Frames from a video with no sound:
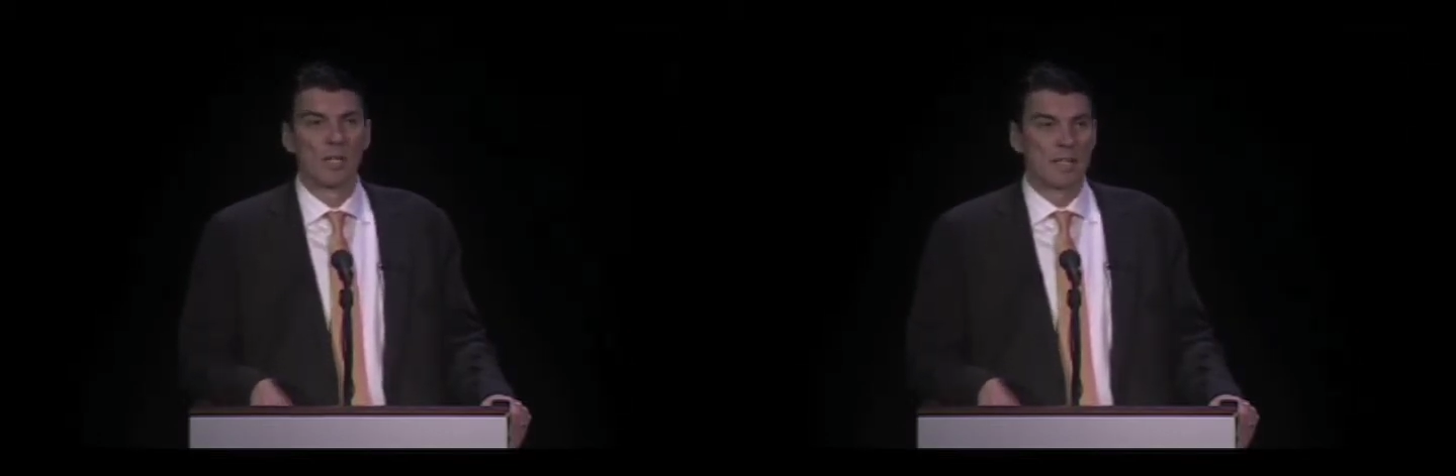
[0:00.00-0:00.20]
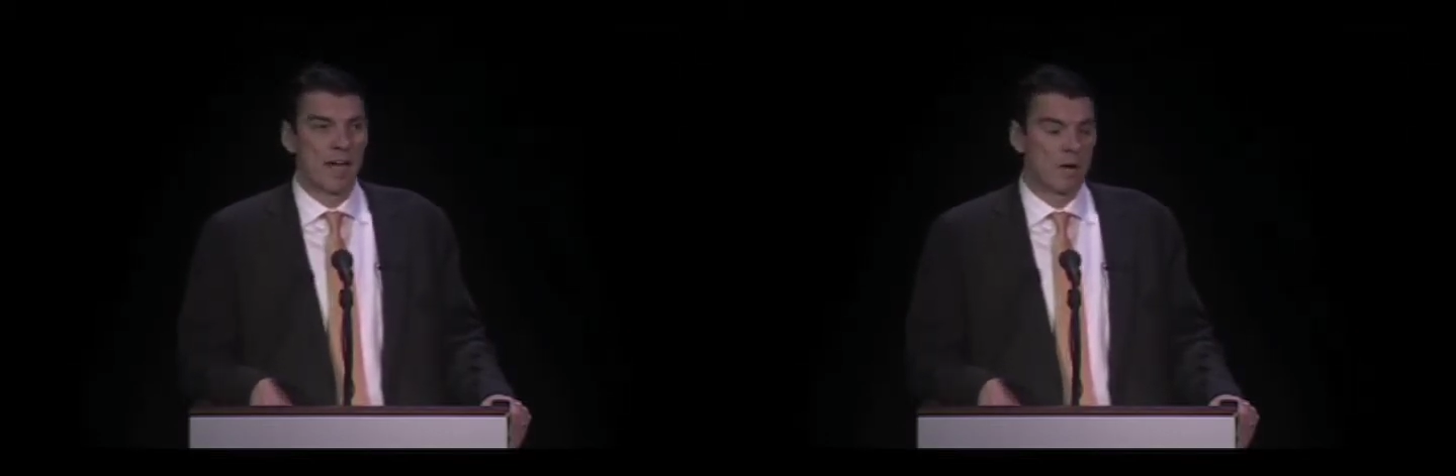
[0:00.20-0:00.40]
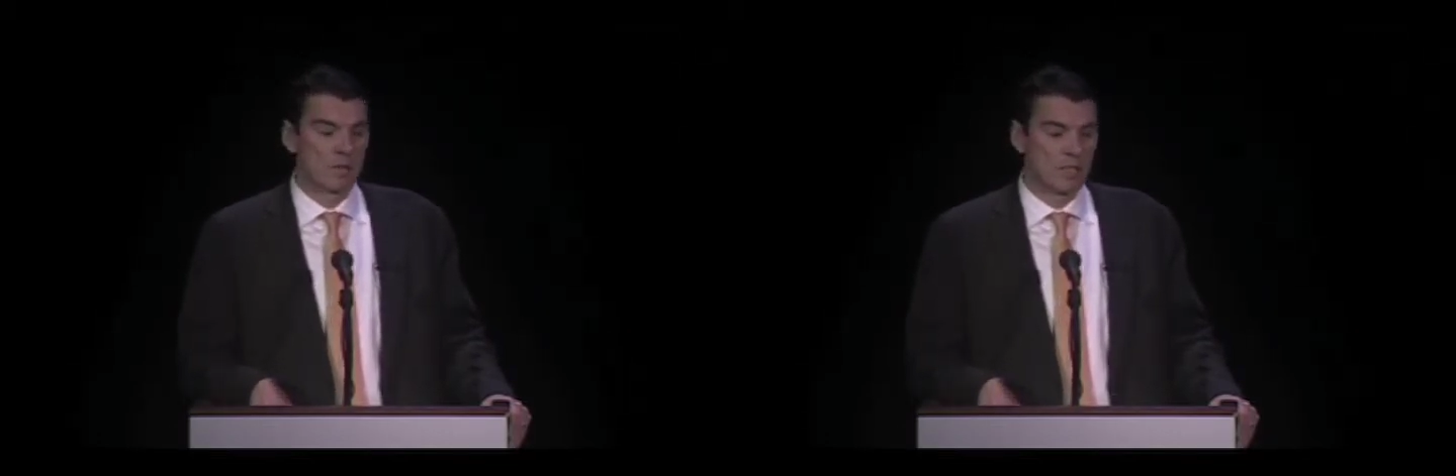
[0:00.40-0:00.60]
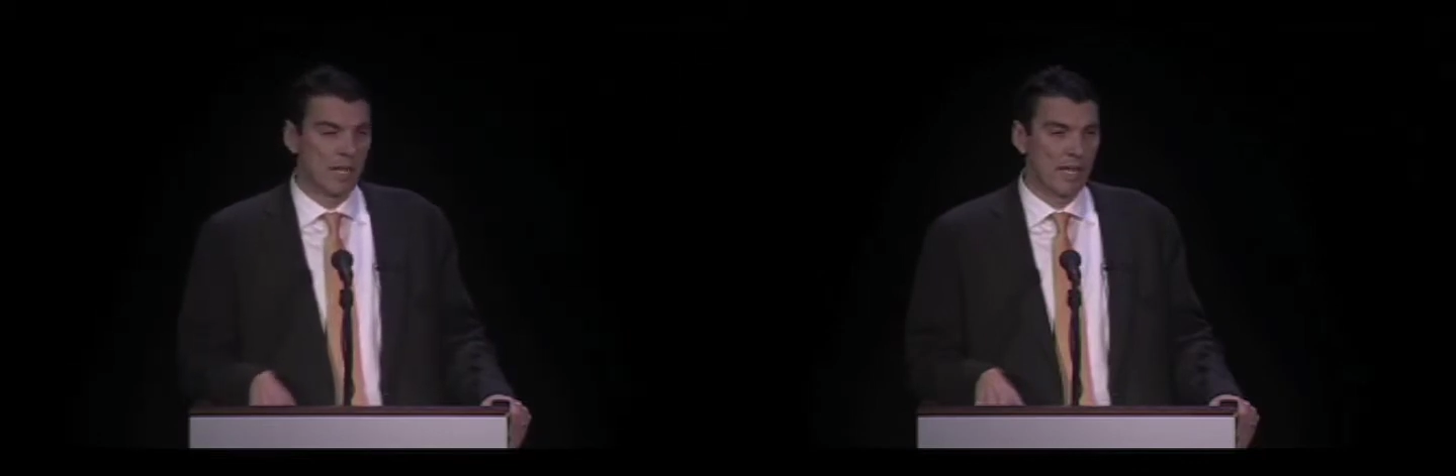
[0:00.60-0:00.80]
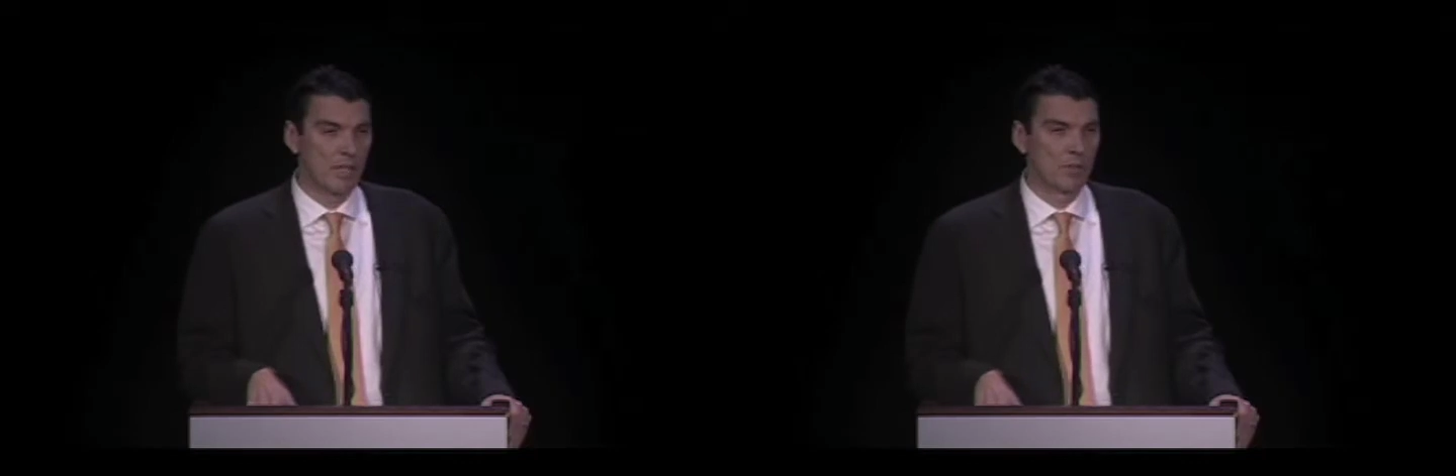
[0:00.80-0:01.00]
now is in
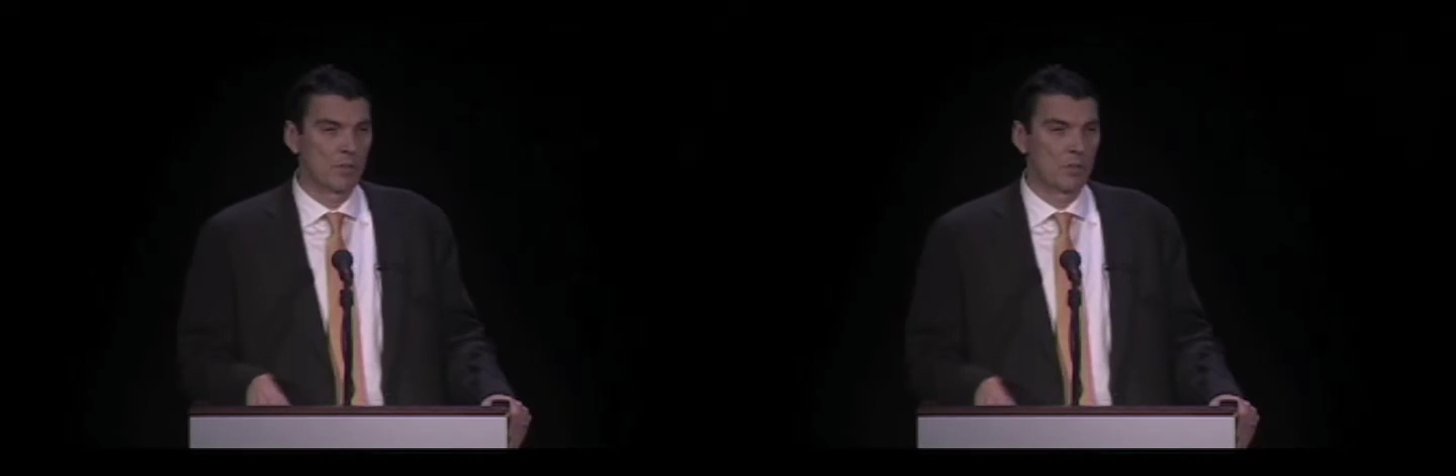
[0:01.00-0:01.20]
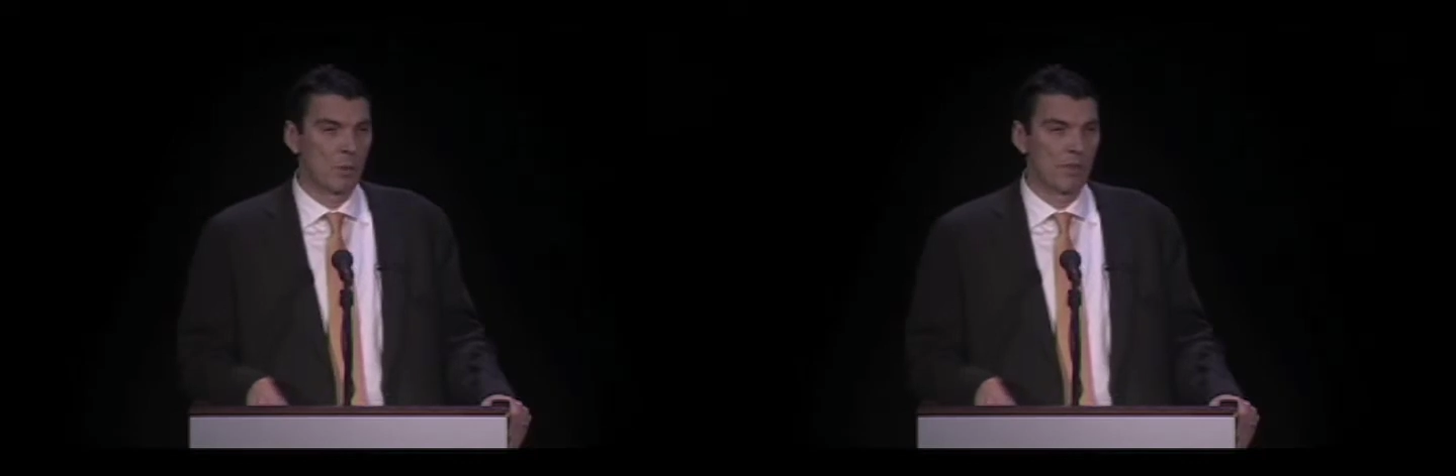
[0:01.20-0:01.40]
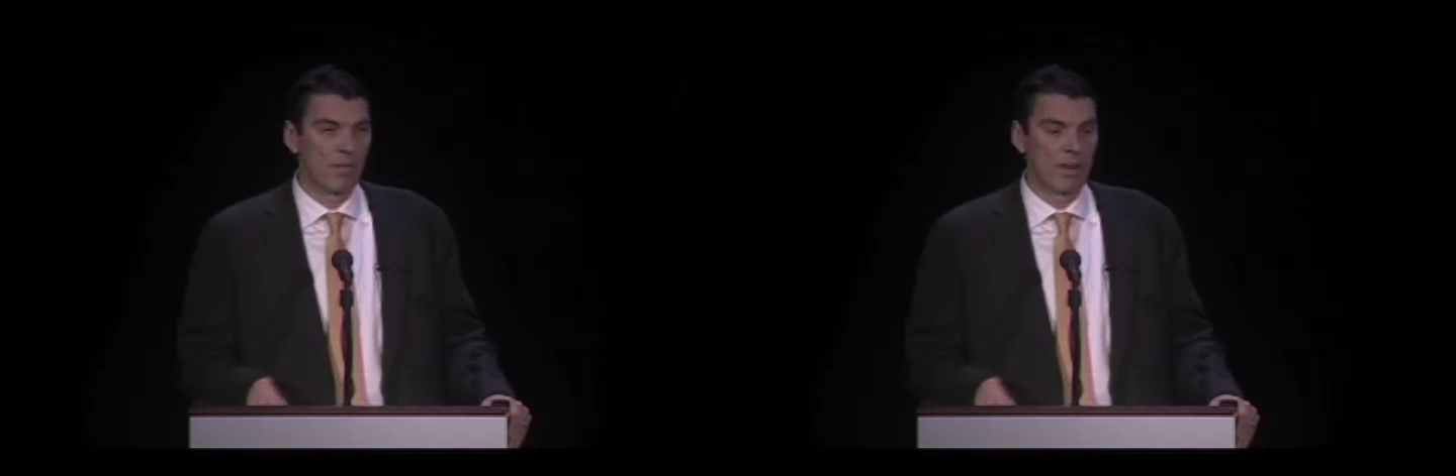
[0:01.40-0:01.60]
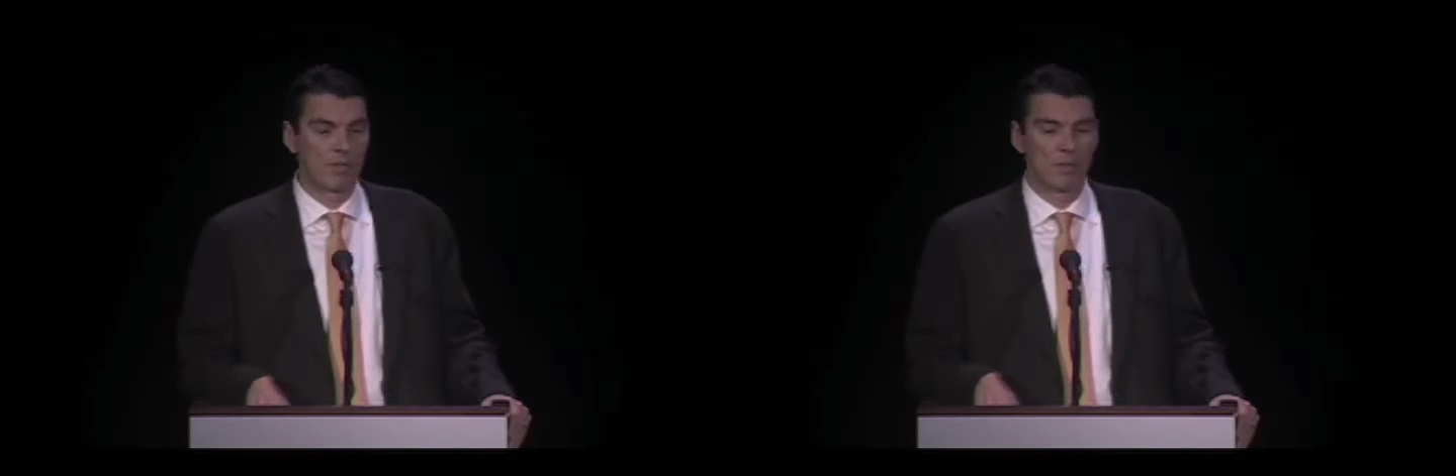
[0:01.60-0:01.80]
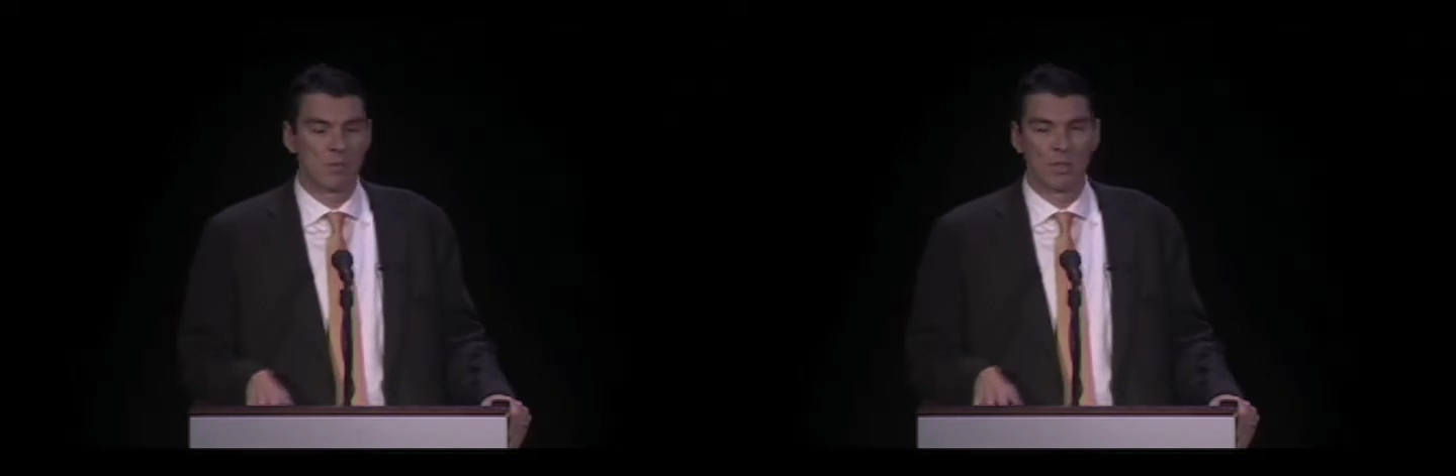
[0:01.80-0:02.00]
825
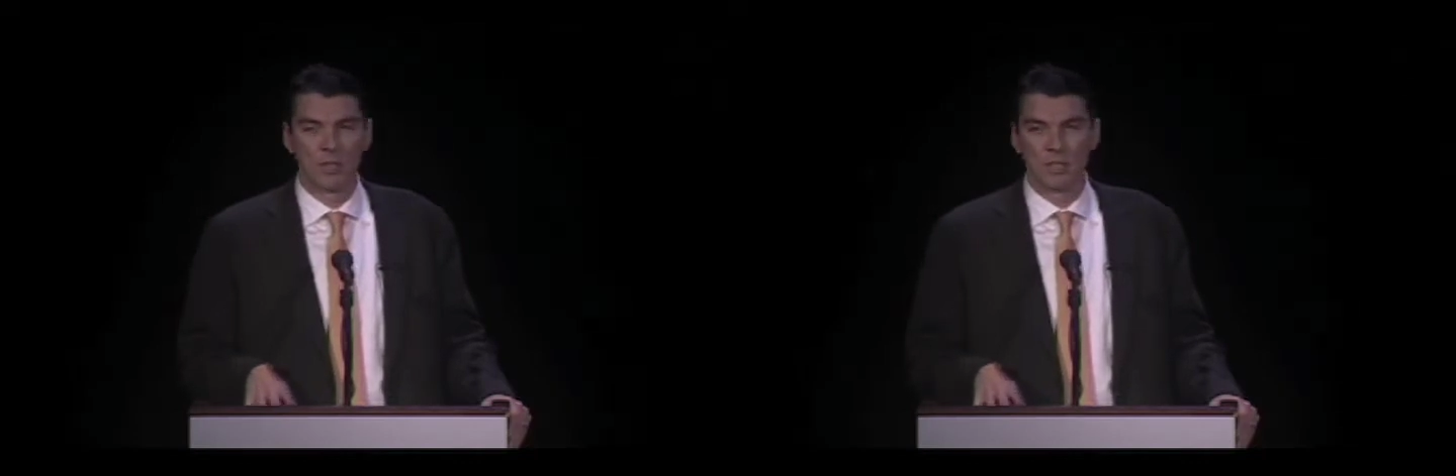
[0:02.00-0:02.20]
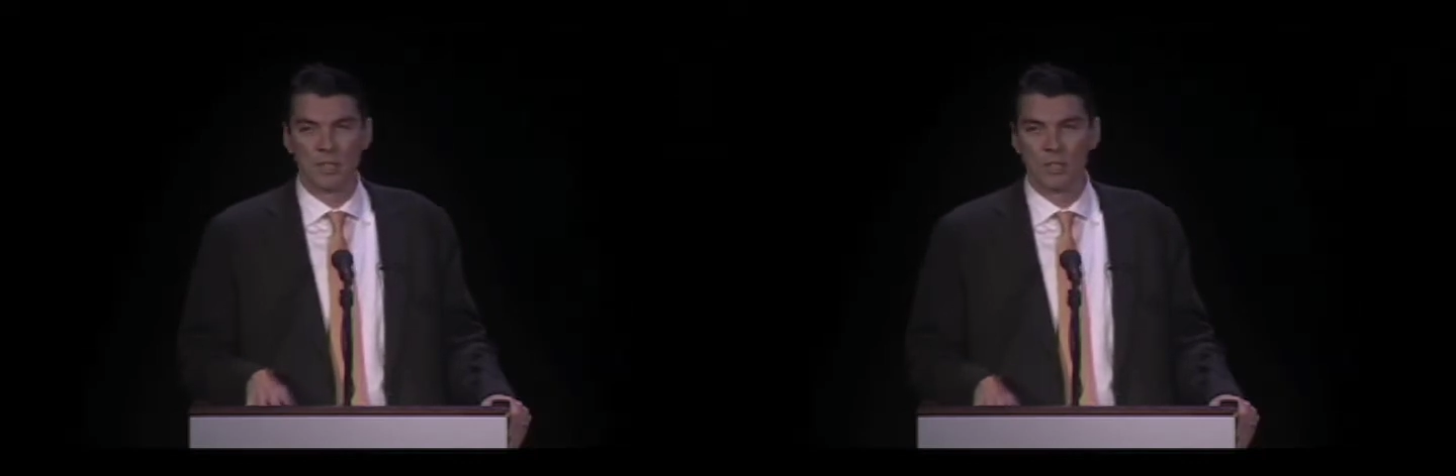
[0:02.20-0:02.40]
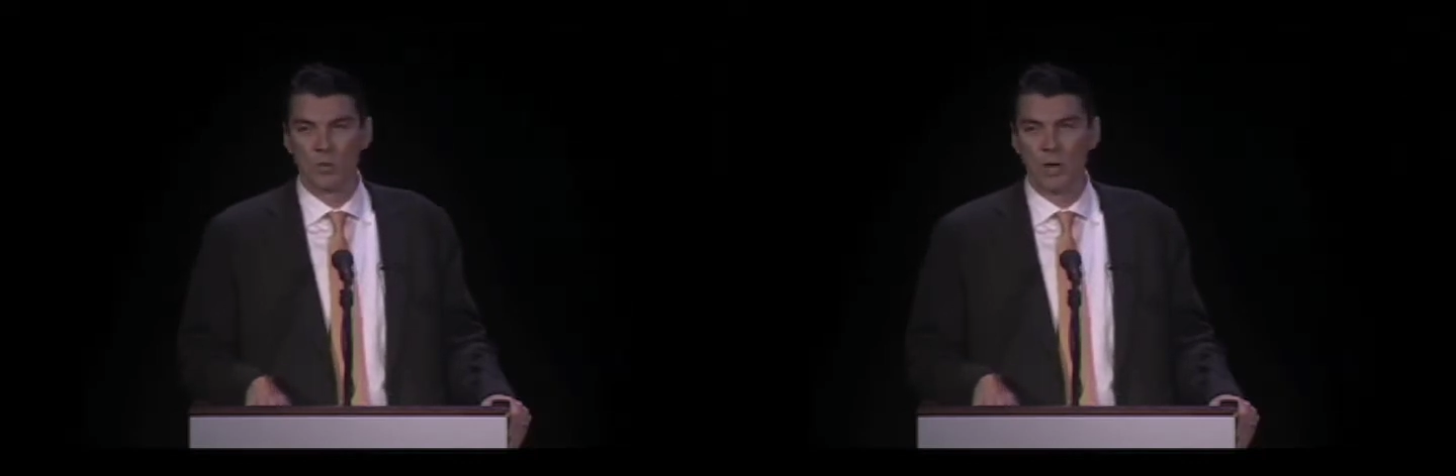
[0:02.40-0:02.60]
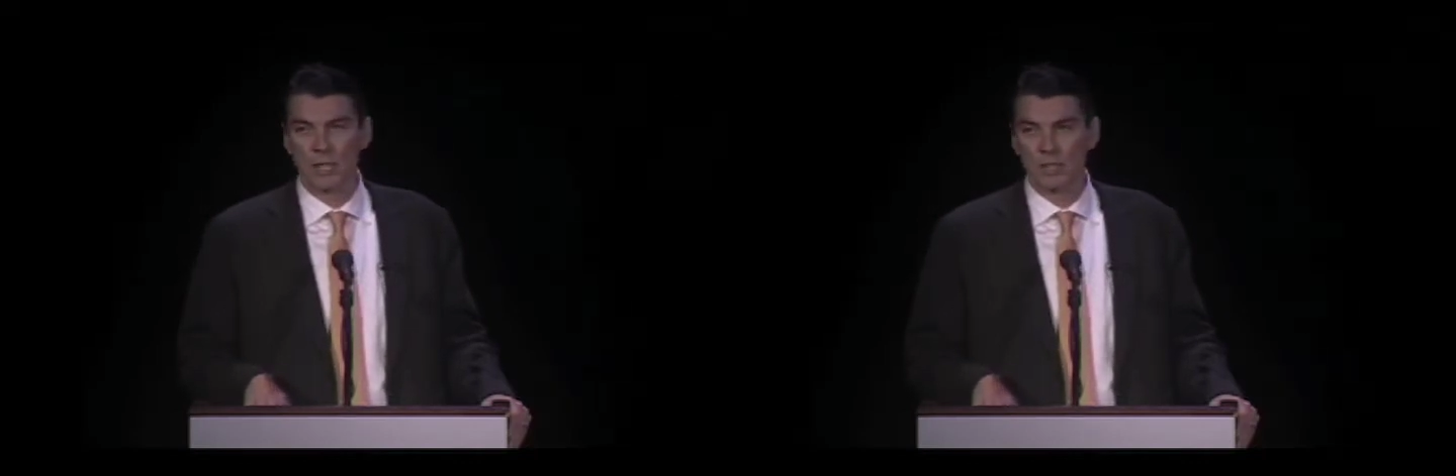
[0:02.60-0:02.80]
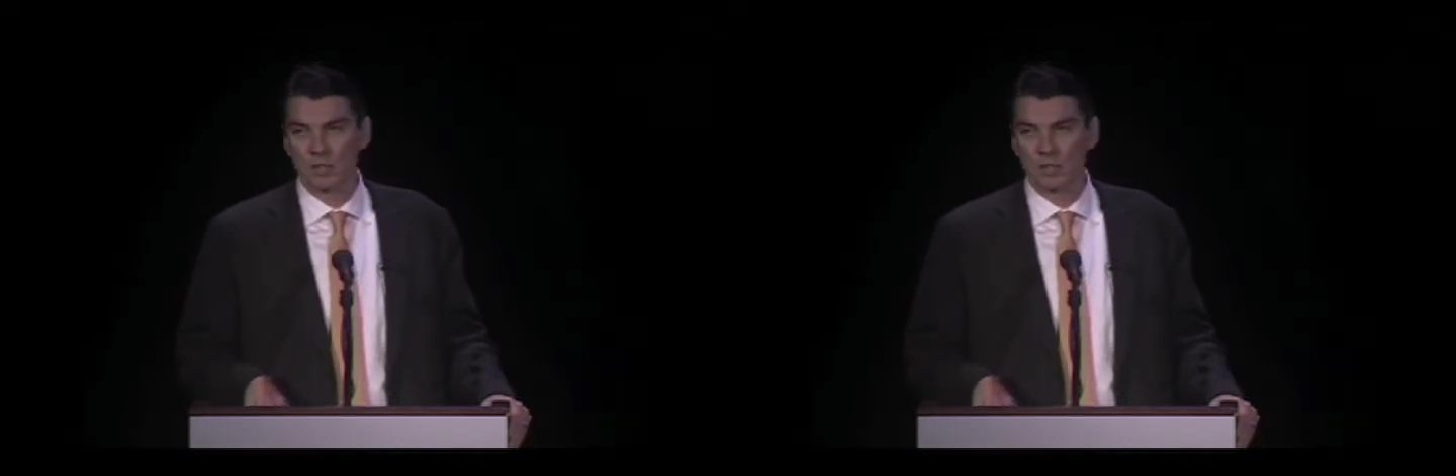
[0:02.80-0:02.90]
communities in the U.S.